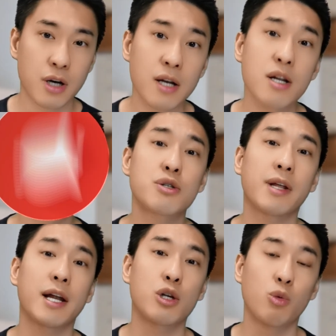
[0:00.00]
on so
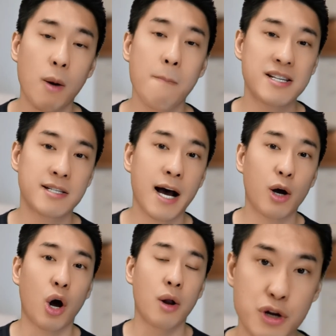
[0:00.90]
that you won't miss
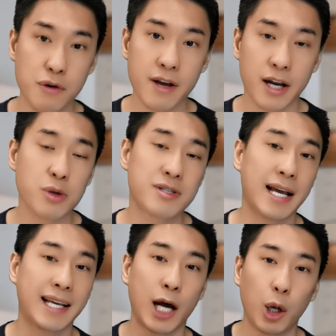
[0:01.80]
out on new videos
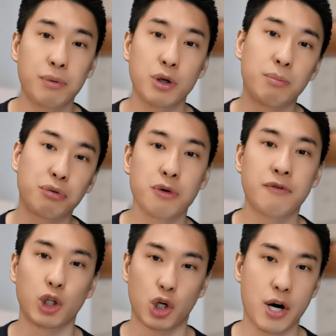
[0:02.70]
that can help you improve your learning.